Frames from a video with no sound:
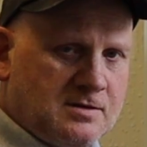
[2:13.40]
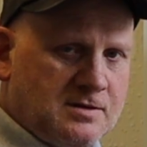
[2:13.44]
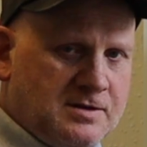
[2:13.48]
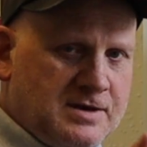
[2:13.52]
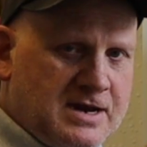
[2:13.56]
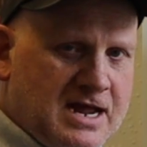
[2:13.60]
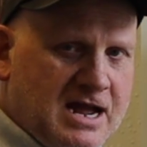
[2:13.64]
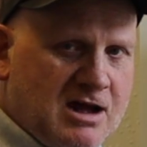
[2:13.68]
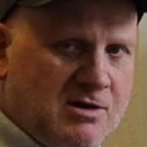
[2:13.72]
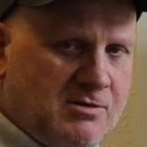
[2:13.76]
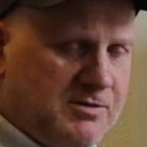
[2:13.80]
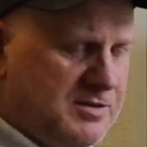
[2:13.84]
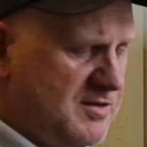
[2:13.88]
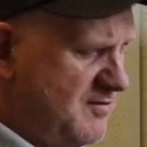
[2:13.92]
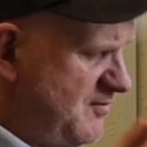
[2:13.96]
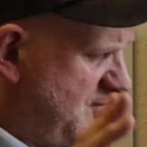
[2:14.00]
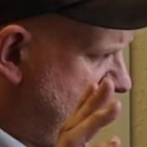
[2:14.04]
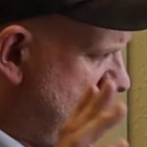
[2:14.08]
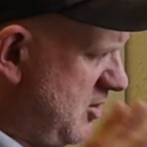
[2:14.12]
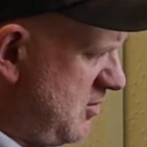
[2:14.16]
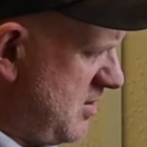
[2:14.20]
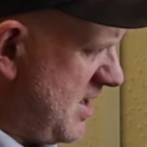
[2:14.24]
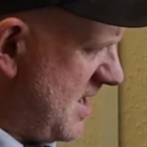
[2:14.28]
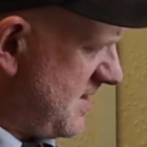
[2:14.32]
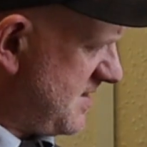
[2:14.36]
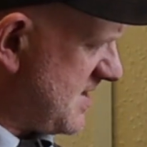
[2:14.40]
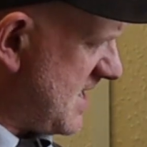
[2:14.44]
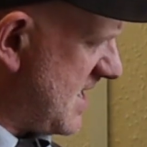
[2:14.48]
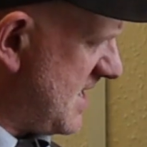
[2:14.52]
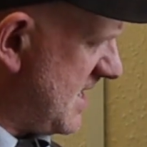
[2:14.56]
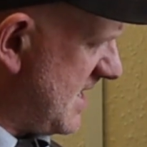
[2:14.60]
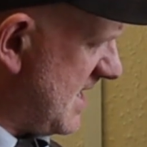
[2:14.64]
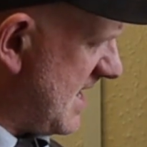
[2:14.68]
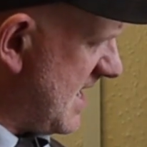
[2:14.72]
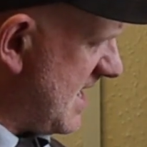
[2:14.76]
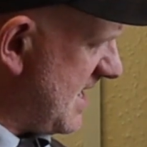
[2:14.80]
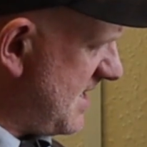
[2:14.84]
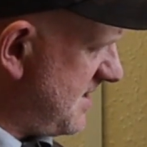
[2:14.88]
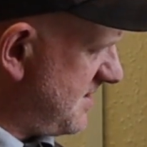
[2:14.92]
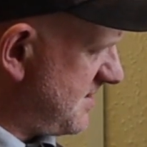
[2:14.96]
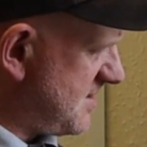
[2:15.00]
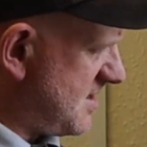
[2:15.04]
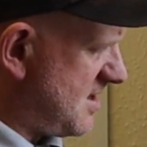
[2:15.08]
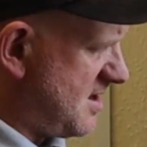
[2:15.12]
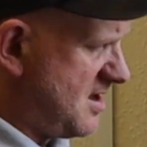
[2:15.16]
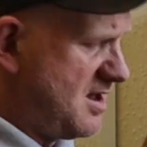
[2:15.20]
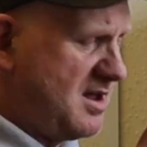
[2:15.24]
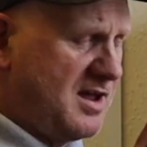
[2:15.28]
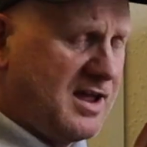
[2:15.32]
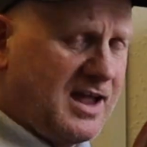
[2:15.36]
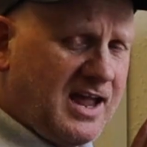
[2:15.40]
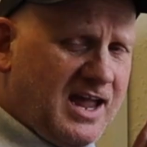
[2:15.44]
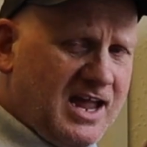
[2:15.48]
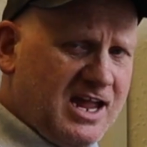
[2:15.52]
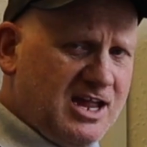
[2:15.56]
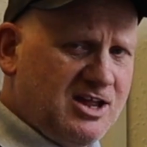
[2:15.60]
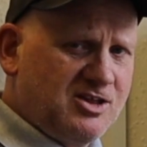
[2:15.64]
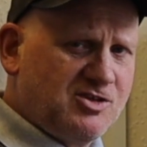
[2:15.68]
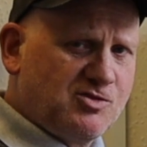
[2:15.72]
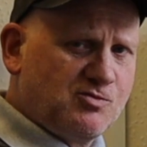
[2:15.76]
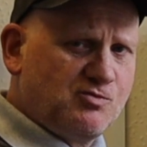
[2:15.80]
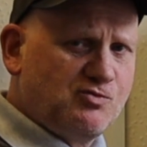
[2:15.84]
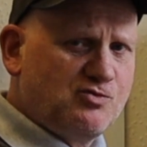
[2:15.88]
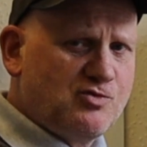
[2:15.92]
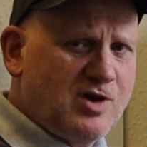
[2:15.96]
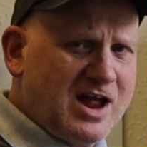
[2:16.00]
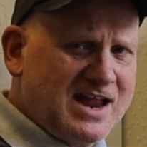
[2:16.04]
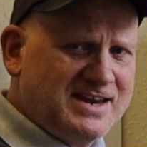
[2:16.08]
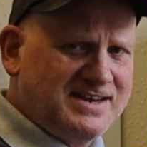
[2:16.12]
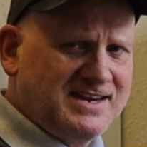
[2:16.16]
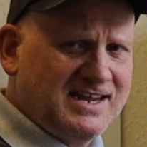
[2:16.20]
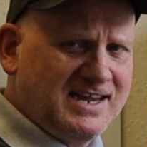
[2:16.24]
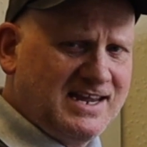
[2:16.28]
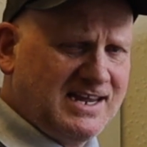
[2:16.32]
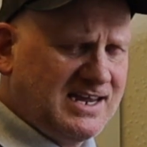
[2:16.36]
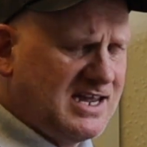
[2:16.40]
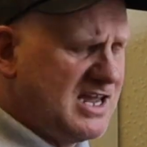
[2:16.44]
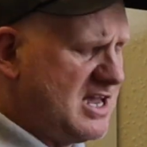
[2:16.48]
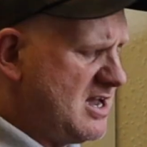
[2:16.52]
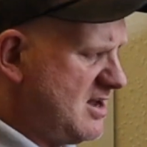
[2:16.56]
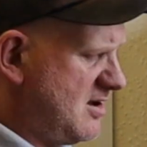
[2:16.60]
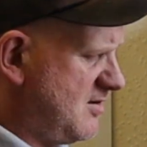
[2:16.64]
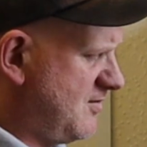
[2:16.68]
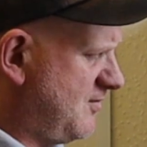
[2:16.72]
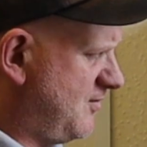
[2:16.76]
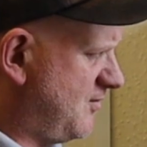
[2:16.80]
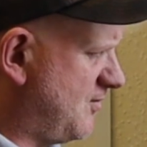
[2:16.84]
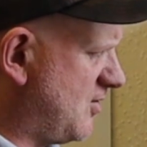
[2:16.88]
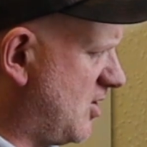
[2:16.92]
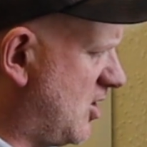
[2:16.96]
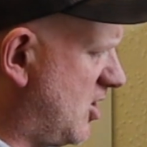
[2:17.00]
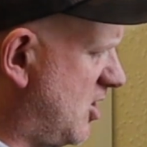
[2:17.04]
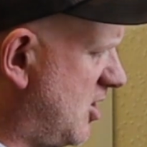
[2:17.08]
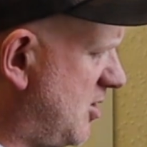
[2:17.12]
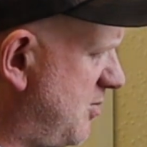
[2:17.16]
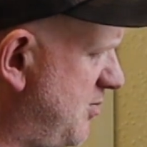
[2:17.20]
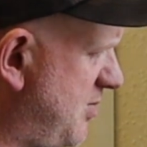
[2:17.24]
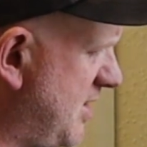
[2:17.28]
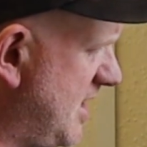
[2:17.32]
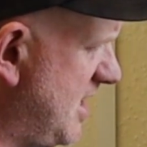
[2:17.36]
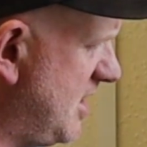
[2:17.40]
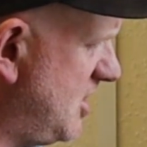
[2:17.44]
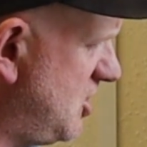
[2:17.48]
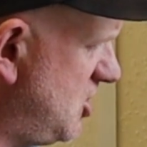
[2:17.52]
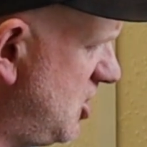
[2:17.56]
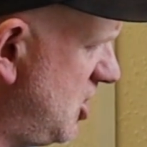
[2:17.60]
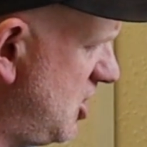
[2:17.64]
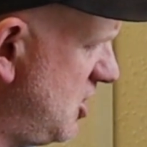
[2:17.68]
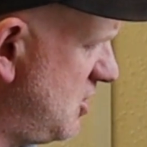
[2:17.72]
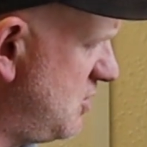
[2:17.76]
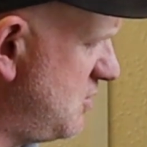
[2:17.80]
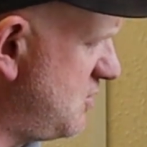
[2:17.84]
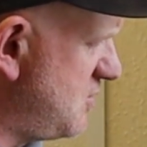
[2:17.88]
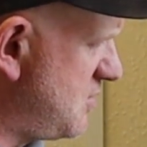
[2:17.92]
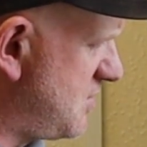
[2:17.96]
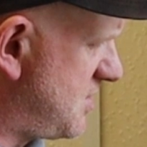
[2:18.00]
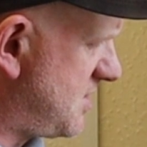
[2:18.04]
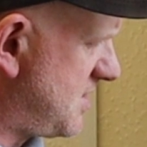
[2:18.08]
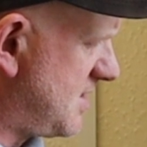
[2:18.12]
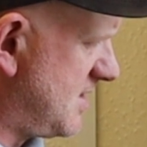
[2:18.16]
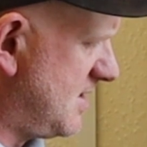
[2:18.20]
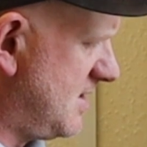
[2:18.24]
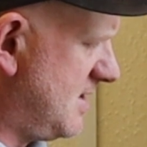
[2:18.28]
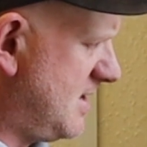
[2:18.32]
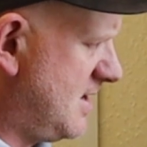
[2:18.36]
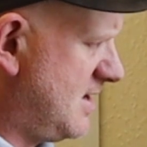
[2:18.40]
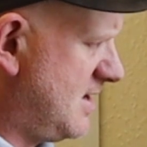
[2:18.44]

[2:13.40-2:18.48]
Now the flue gas analyzer is ready for being used.